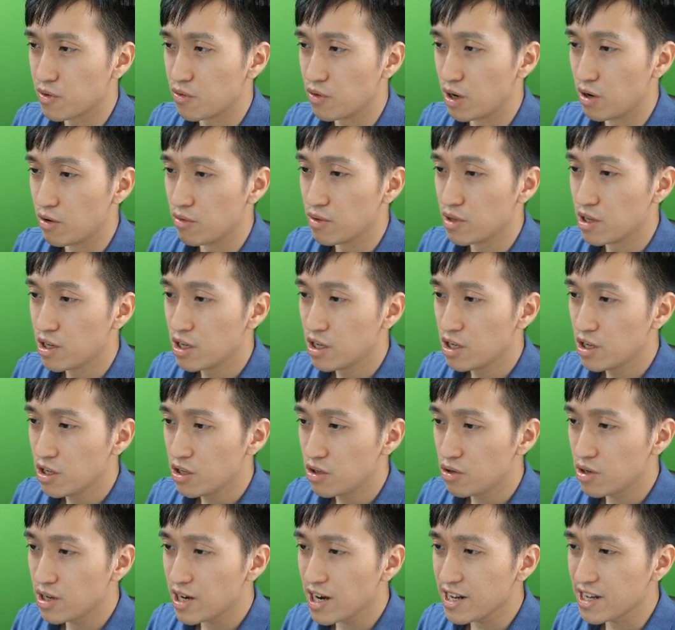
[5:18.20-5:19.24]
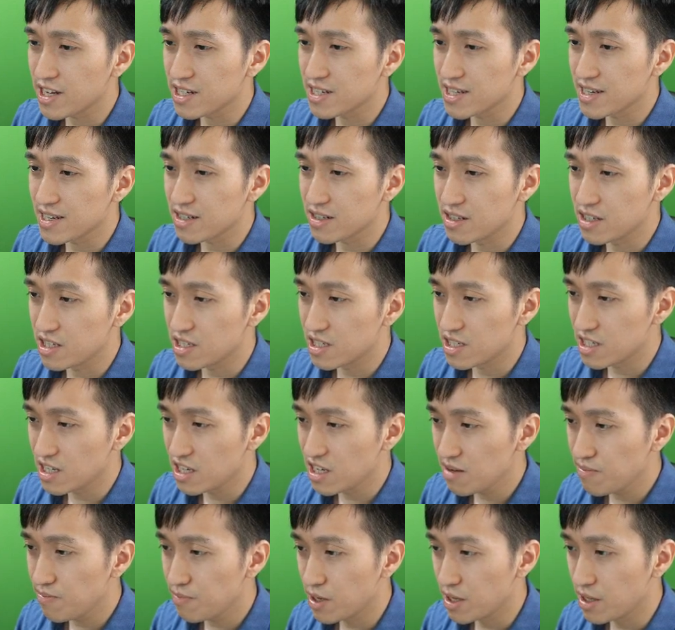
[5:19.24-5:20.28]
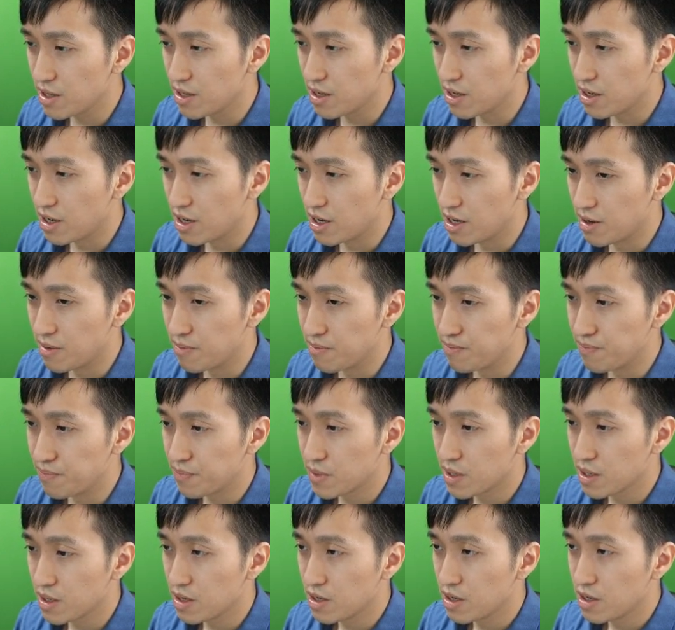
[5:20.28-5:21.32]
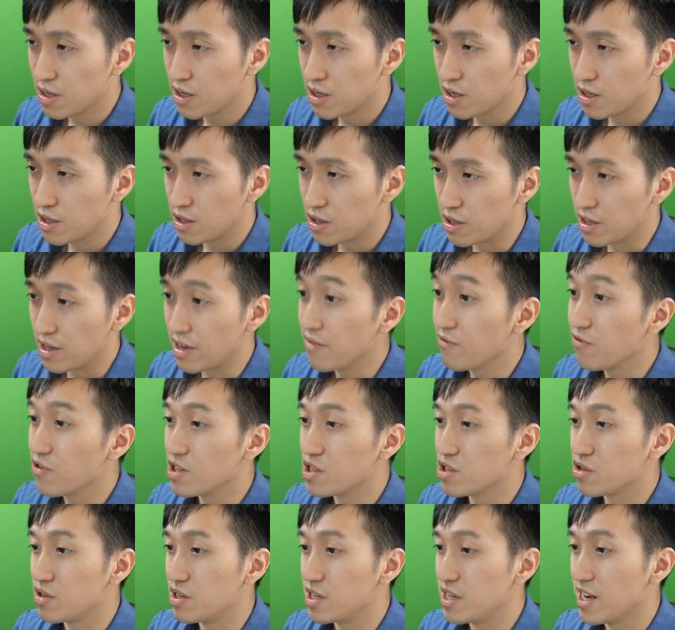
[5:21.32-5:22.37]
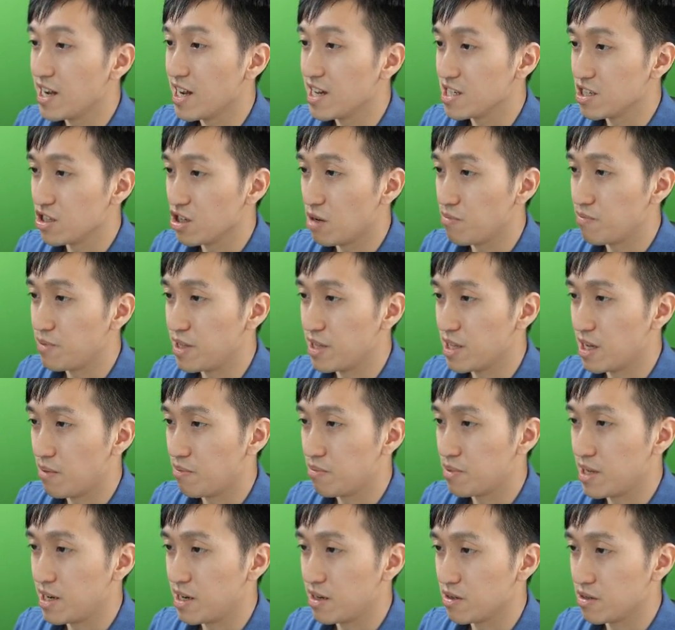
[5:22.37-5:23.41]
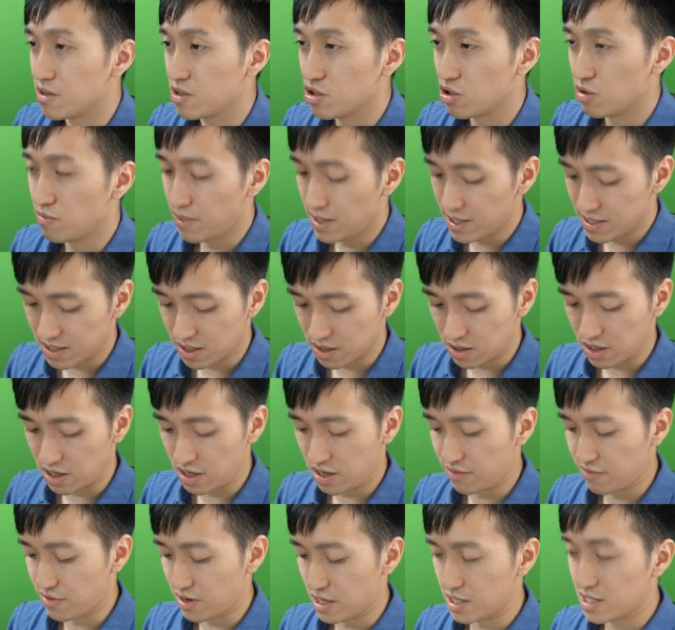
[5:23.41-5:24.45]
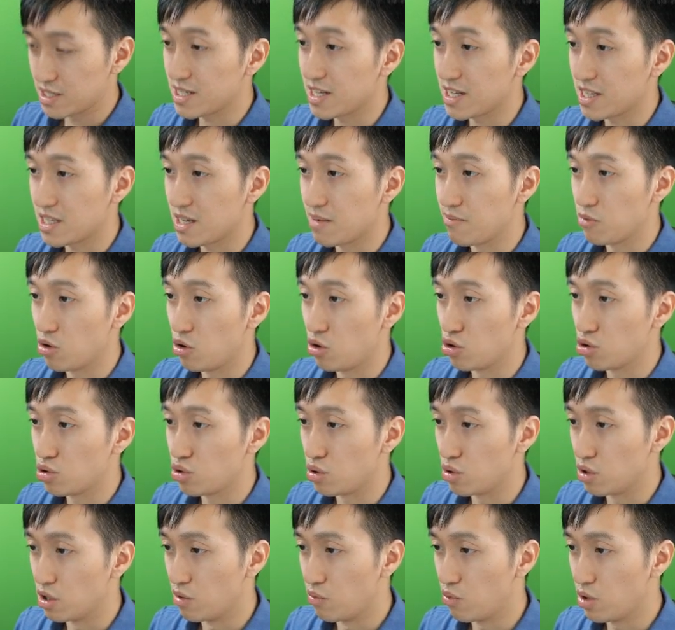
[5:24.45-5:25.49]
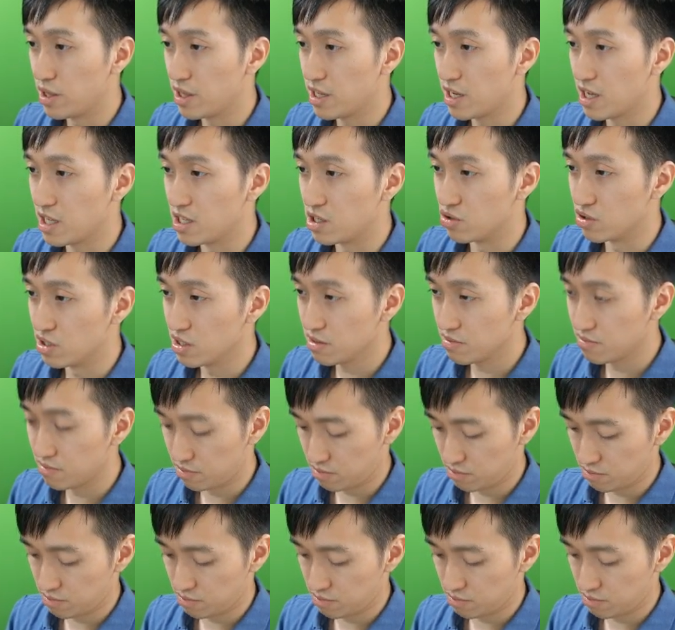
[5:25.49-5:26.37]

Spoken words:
well, you can't exactly see, but the inventory has not been updated. So basically, if I set them all to 100